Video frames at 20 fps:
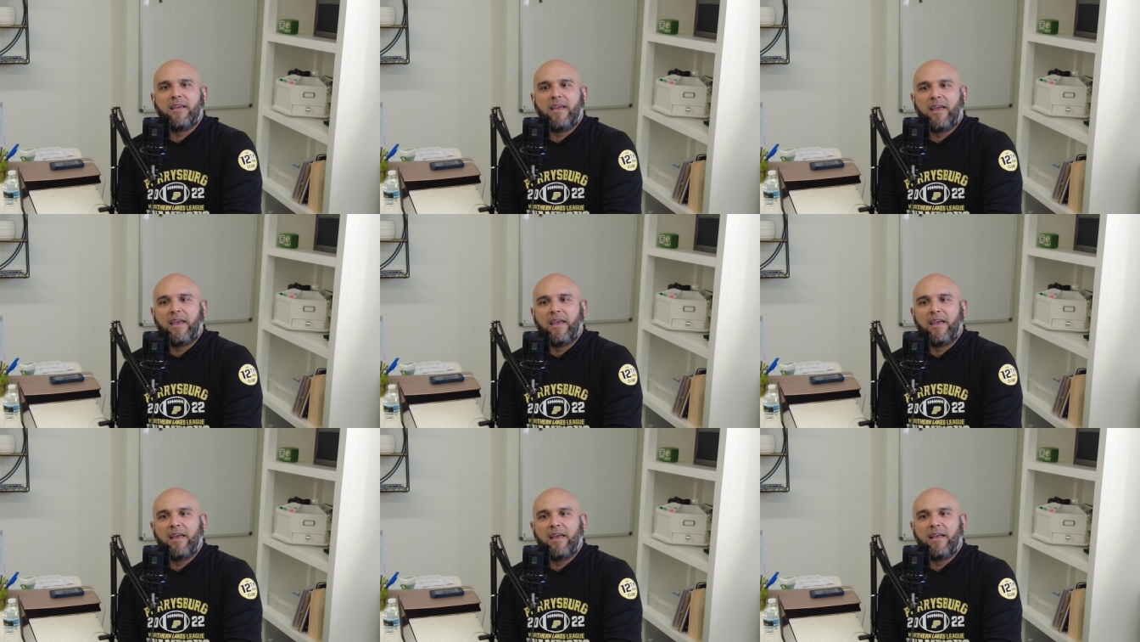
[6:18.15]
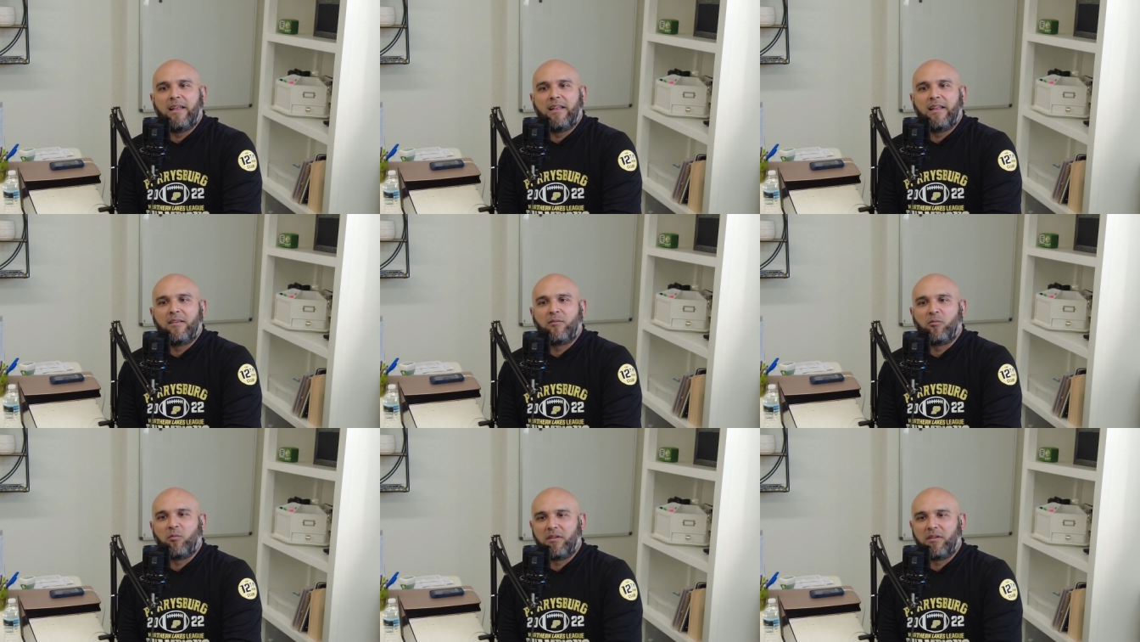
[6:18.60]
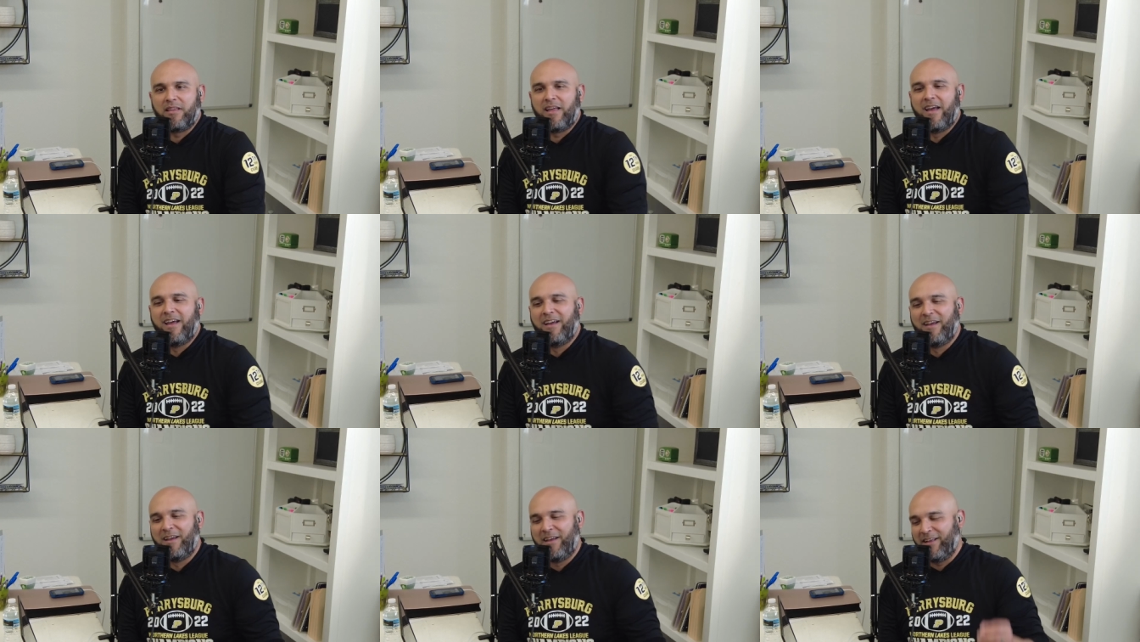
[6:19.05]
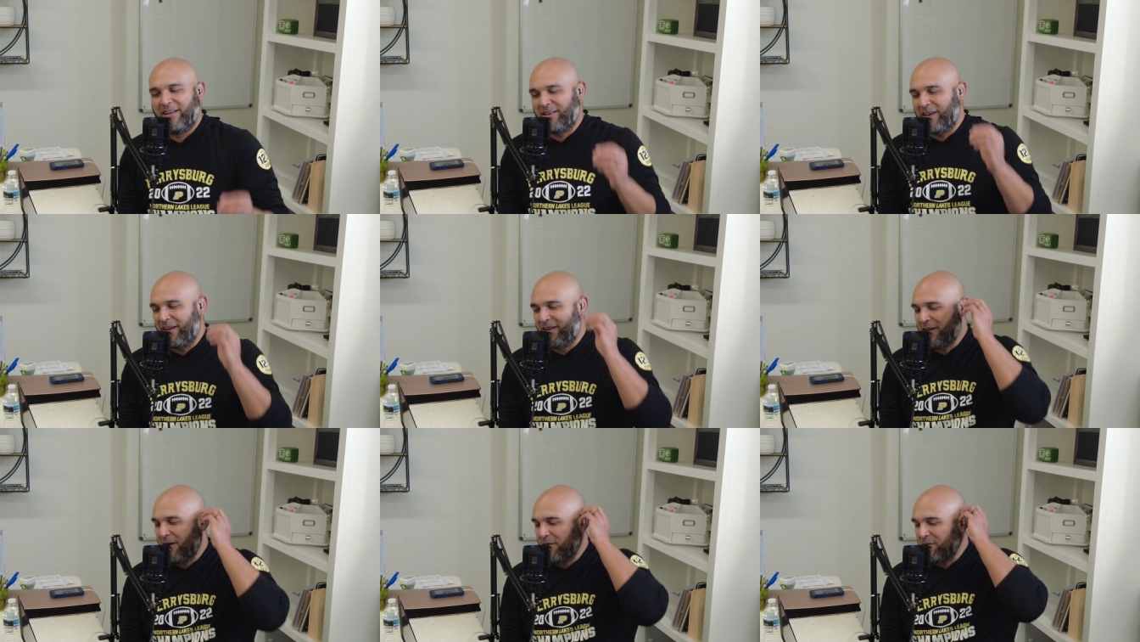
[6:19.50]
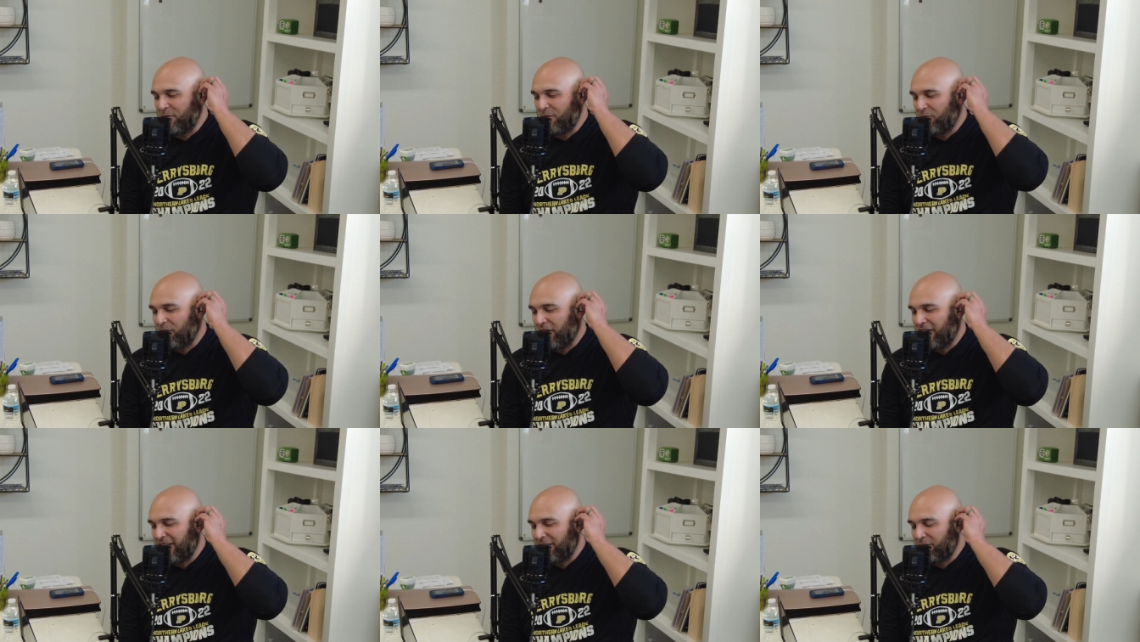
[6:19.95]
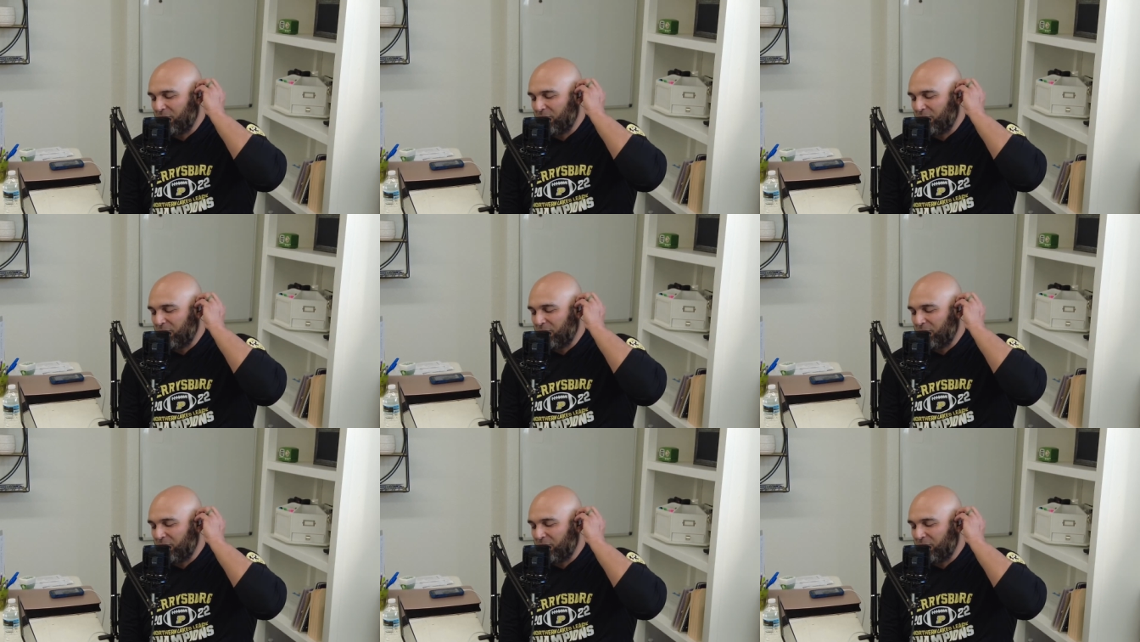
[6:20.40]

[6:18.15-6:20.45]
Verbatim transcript: And it's one of the. It's it's always funny.